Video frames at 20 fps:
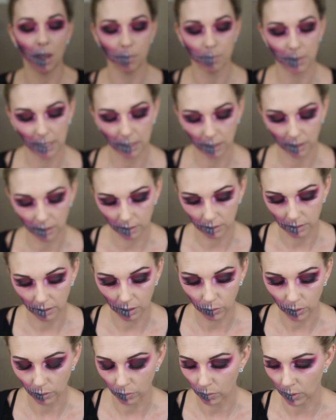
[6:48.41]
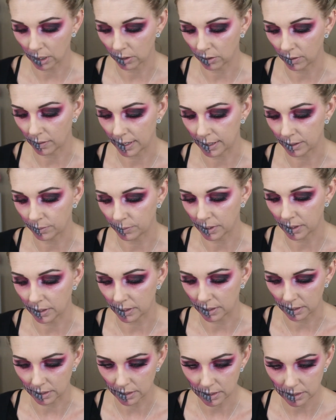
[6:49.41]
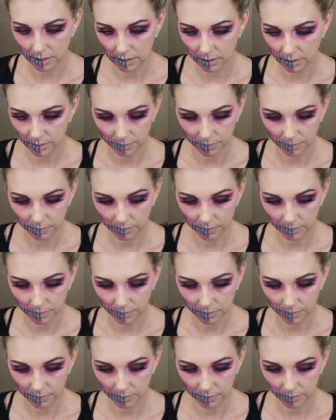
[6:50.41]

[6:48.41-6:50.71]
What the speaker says: my lower waterline with this.